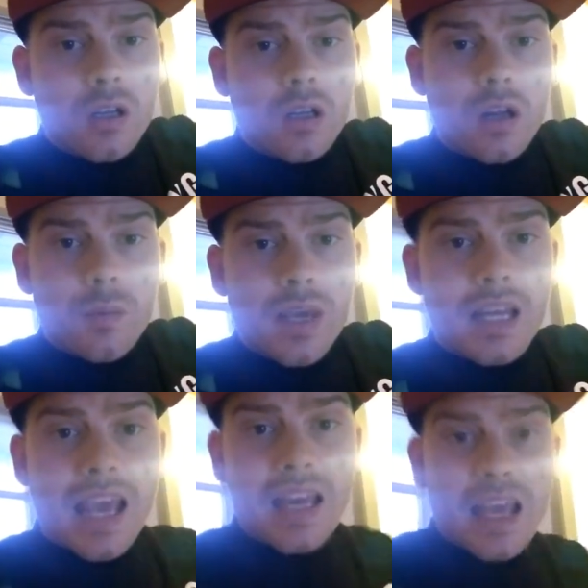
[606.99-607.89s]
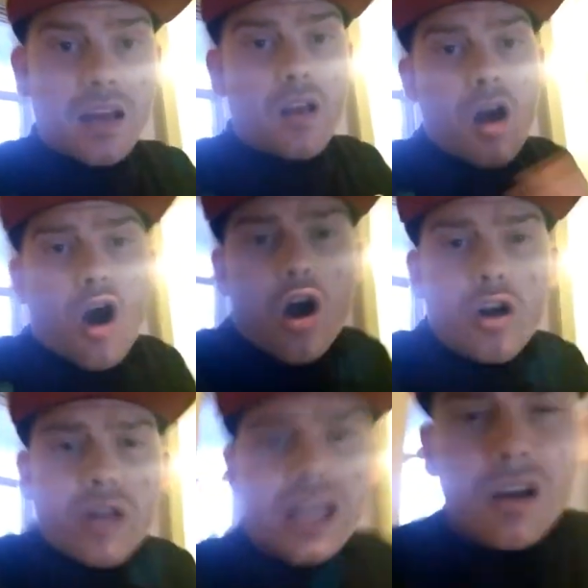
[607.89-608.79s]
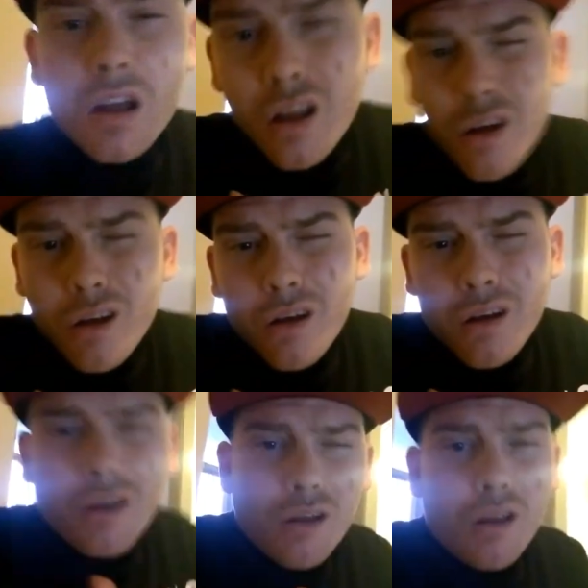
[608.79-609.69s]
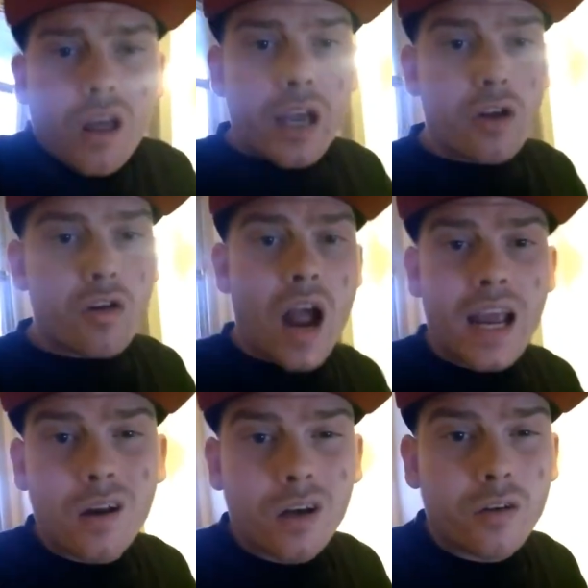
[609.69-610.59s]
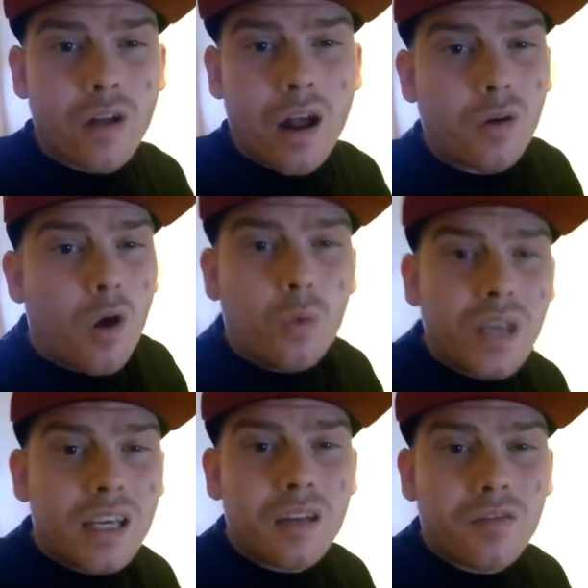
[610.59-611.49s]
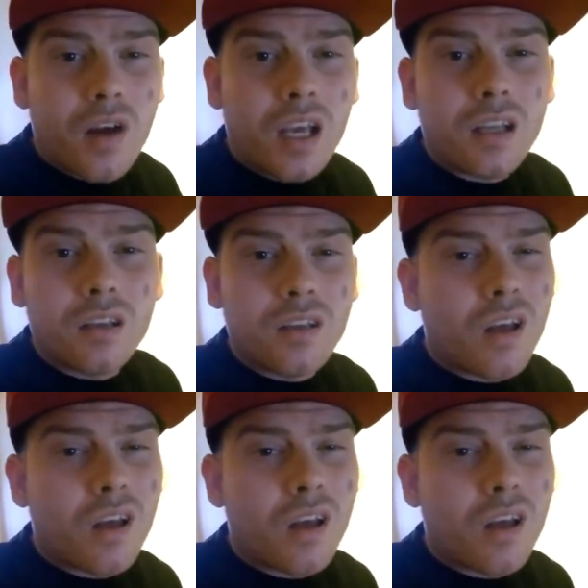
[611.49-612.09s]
You know what I mean? And hungry and crying on the ground all week and fucking...